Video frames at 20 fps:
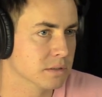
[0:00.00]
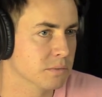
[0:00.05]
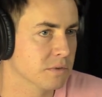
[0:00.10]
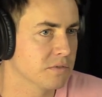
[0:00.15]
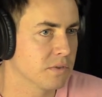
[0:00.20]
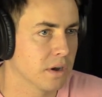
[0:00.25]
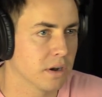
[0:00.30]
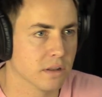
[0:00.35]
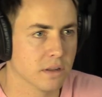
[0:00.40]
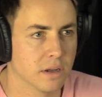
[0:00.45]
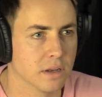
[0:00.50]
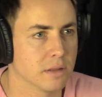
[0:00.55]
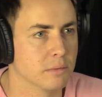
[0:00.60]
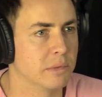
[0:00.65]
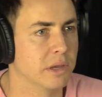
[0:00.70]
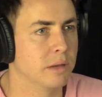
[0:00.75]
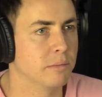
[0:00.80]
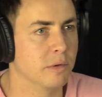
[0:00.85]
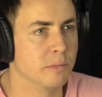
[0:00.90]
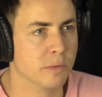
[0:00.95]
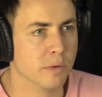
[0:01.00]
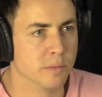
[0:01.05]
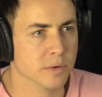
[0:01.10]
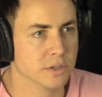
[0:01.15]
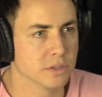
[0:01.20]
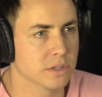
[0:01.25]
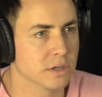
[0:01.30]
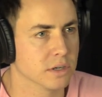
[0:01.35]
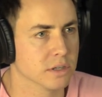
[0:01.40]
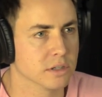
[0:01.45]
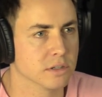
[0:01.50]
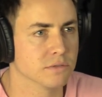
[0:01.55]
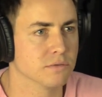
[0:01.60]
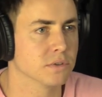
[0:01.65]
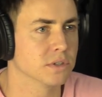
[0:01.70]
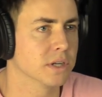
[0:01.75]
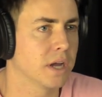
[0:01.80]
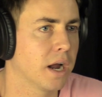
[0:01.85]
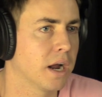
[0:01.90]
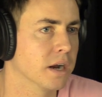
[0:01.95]
And we've sure. got a lot of the baby boomers starting to
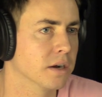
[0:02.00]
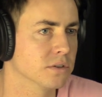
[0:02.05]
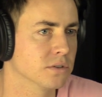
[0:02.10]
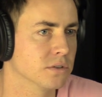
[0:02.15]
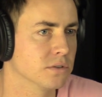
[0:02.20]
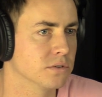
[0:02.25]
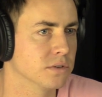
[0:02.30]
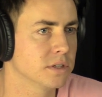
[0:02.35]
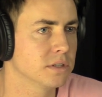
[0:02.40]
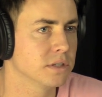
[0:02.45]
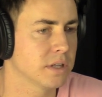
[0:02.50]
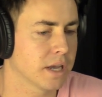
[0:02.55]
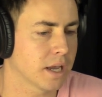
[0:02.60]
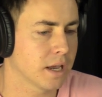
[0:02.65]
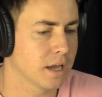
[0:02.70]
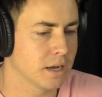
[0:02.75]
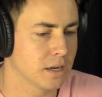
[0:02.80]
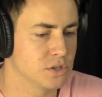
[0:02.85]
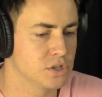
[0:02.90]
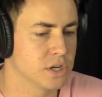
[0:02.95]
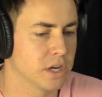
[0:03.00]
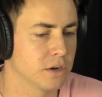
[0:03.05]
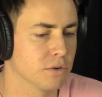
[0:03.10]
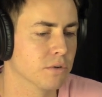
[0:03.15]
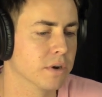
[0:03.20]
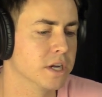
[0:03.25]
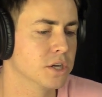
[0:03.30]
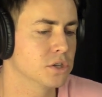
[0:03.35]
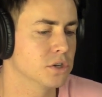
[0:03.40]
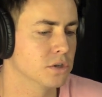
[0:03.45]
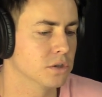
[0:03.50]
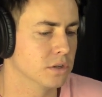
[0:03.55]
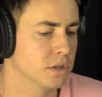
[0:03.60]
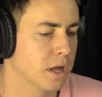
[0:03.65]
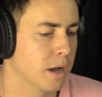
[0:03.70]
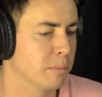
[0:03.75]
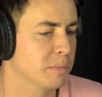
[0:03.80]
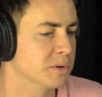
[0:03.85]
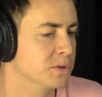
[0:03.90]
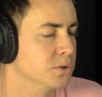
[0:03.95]
retire, so there is that kind of generational
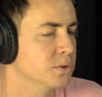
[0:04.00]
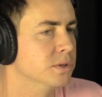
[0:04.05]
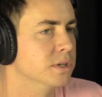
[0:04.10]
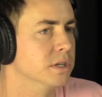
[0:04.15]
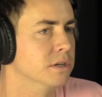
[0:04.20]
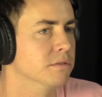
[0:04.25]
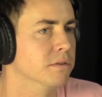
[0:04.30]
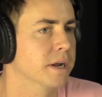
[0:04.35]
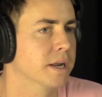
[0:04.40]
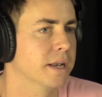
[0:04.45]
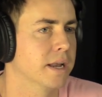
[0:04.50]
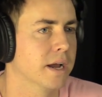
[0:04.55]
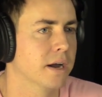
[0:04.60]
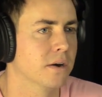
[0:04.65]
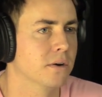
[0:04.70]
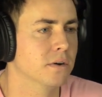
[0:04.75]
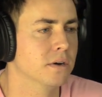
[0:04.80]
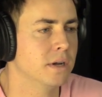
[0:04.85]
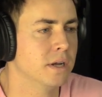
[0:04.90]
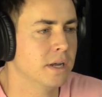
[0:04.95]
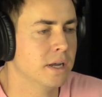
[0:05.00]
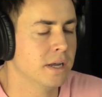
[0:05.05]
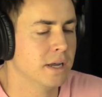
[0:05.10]
opportunity right now,